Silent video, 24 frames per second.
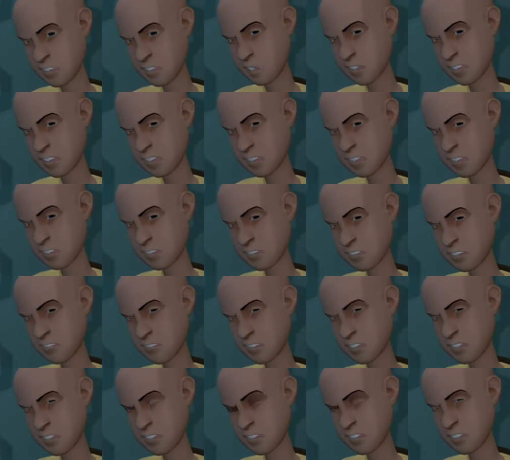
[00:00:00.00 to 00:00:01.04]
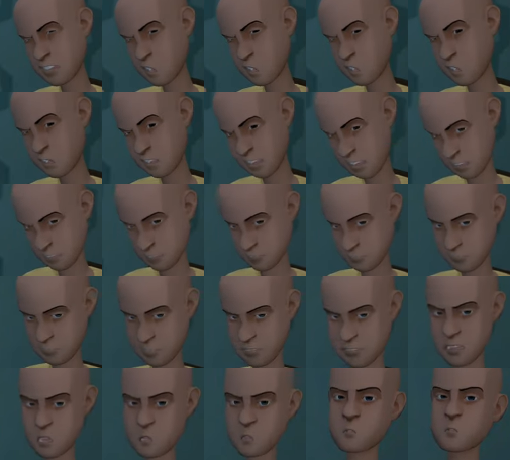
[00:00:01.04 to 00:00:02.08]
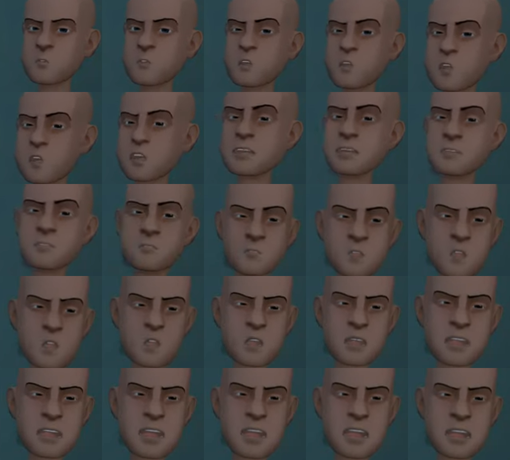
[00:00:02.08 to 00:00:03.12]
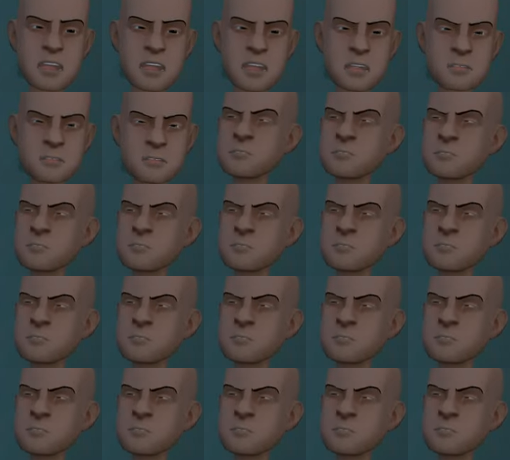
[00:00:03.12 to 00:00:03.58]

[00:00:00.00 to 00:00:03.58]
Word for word: is gonna taste very salty if you put all those salt in there.